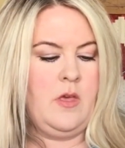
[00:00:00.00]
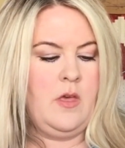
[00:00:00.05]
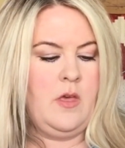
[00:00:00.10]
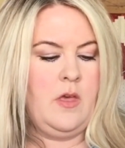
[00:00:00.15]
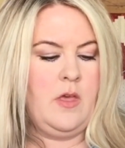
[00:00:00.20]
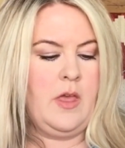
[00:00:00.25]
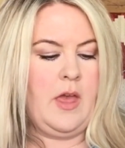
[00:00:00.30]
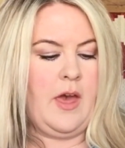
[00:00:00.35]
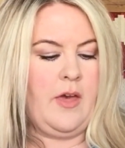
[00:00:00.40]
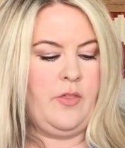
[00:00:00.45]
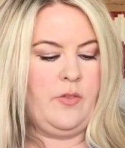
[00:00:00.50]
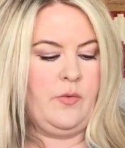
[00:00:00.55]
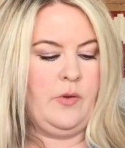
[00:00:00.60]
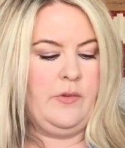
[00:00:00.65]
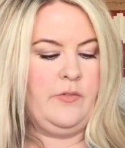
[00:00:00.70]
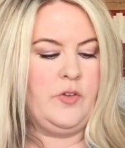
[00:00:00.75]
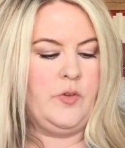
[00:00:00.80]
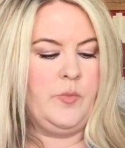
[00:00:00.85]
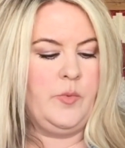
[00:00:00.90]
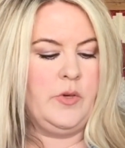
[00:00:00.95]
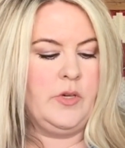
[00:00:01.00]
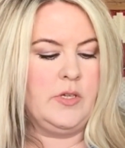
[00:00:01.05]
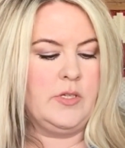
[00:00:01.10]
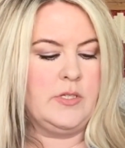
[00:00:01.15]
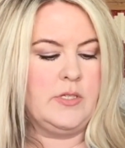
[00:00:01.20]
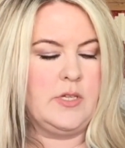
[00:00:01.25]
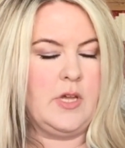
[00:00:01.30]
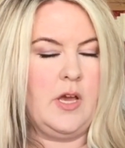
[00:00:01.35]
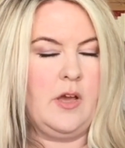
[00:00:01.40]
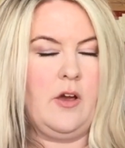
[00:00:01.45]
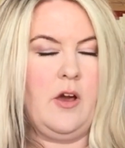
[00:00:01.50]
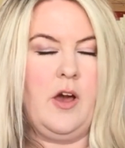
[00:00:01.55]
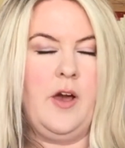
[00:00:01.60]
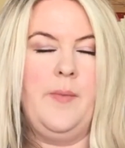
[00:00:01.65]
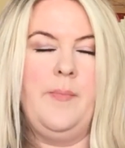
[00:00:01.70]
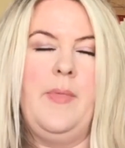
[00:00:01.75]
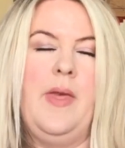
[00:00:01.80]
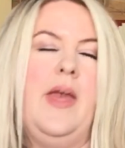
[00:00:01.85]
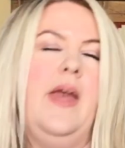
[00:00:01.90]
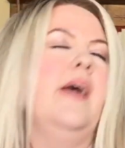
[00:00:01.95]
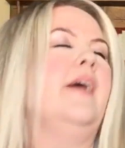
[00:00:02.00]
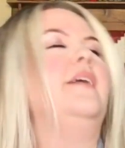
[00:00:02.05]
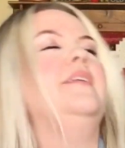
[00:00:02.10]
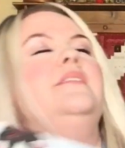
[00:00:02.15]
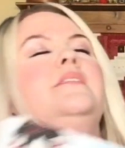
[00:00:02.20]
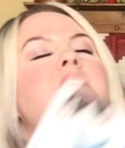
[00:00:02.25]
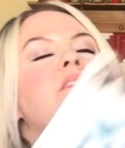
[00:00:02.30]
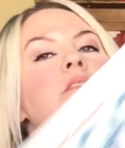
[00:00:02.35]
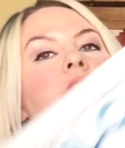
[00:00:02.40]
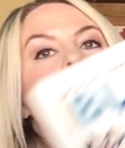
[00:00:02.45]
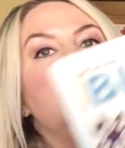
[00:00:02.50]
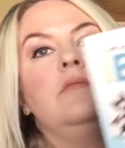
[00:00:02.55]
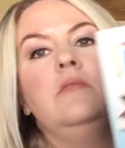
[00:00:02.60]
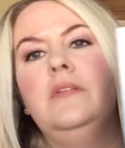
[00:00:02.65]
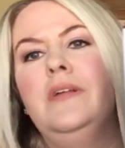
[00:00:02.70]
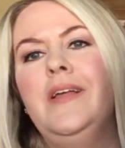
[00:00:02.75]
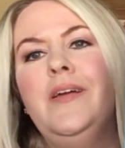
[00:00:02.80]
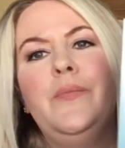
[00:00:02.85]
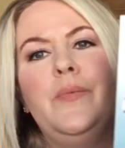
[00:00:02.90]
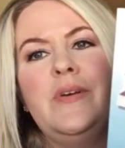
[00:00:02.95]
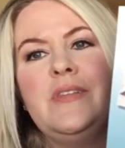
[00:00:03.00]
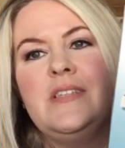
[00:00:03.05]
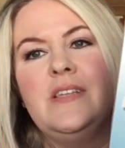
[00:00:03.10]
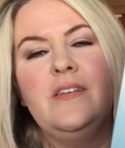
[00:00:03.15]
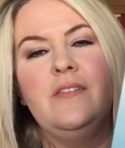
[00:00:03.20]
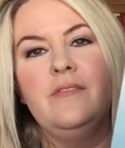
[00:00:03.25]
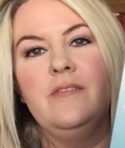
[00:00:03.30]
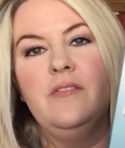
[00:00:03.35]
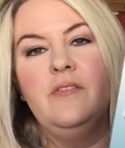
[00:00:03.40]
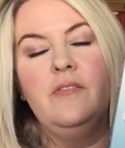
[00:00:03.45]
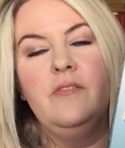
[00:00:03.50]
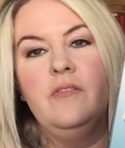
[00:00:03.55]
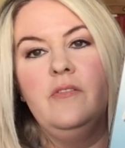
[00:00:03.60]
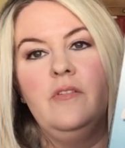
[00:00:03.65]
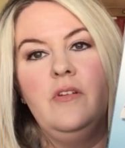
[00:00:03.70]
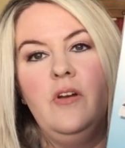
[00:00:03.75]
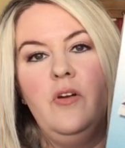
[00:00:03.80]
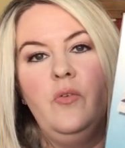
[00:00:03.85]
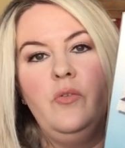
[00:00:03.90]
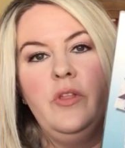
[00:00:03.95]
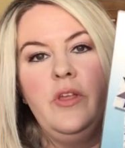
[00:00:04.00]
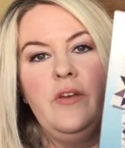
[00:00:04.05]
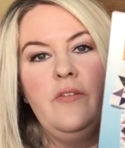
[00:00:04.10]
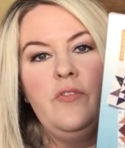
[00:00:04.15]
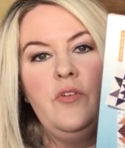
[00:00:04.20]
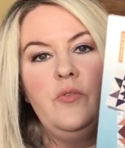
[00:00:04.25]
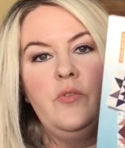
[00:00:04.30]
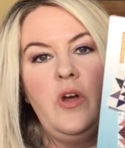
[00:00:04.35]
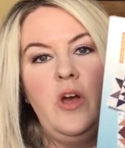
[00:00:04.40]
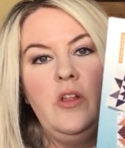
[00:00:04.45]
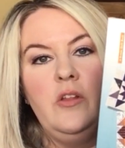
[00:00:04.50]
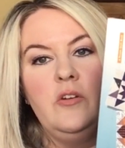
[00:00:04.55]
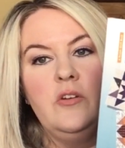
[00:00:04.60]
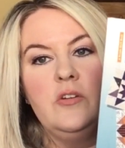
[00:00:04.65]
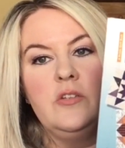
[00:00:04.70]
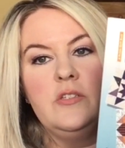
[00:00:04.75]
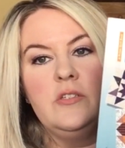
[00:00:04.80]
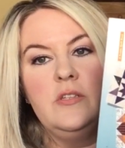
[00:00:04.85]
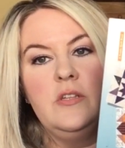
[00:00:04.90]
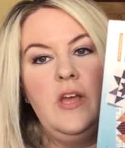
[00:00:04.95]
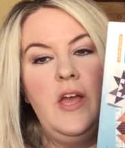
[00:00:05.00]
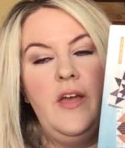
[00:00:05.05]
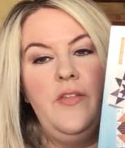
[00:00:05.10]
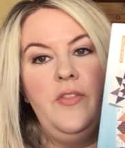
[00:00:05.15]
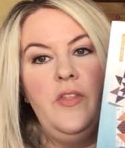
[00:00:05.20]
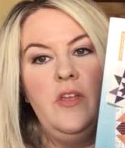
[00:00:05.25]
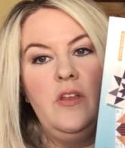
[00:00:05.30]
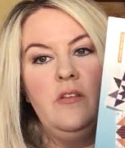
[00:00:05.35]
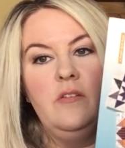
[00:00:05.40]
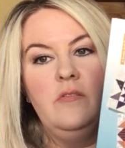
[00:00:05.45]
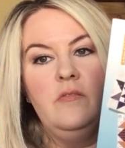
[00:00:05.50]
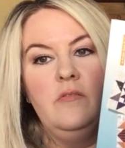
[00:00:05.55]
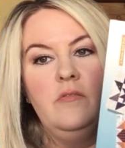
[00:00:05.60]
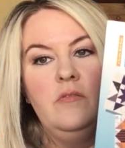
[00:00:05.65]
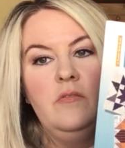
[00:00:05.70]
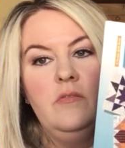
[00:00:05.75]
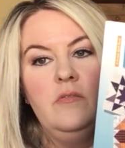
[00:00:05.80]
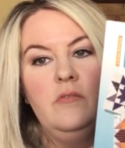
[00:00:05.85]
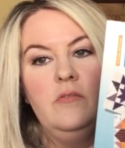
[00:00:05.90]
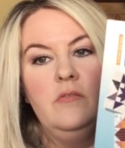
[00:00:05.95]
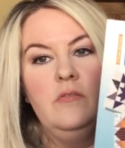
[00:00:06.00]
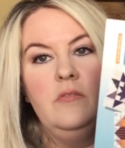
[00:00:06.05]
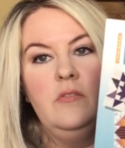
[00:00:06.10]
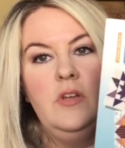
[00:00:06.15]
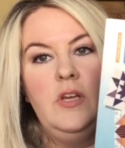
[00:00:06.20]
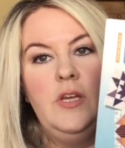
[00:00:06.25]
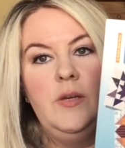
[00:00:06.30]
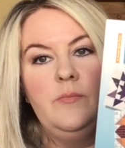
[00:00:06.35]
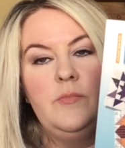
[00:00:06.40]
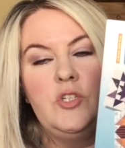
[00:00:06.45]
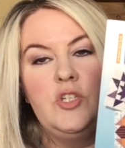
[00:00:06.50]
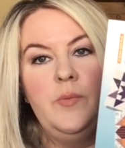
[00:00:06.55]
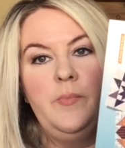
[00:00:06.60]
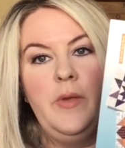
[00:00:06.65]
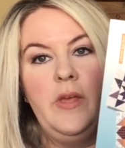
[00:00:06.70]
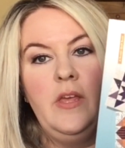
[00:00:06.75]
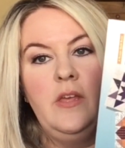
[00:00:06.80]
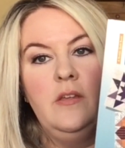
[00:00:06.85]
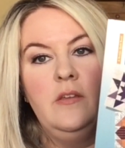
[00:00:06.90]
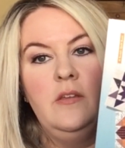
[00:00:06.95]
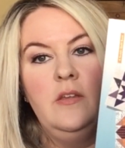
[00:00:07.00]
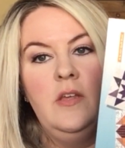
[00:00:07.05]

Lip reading: Yeah, thriftbooks.com, and it wasn't only a few dollars, and then shipping.